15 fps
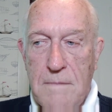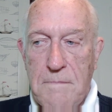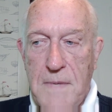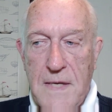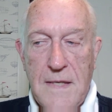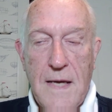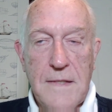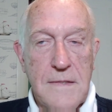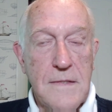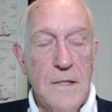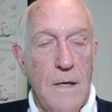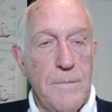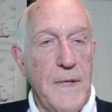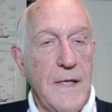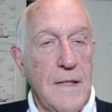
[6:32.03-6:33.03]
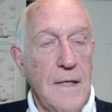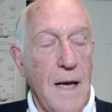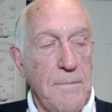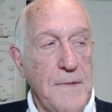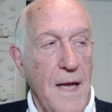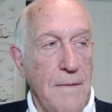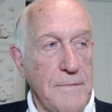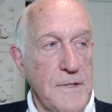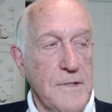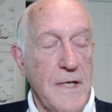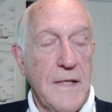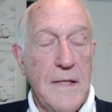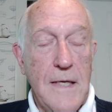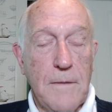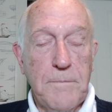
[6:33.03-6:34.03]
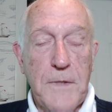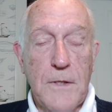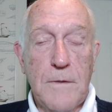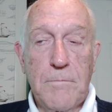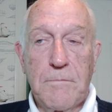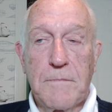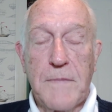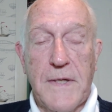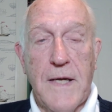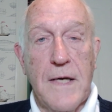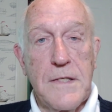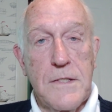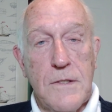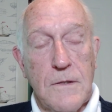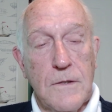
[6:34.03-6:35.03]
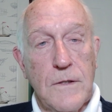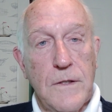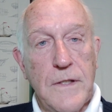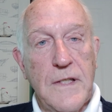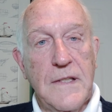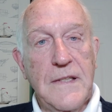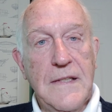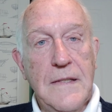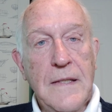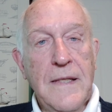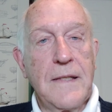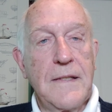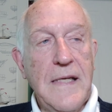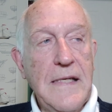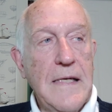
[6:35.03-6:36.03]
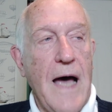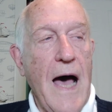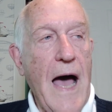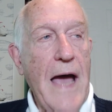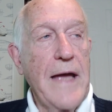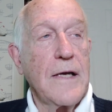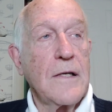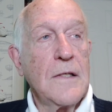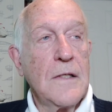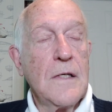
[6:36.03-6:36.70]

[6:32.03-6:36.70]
because nobody in optometry can help you because you're going to deny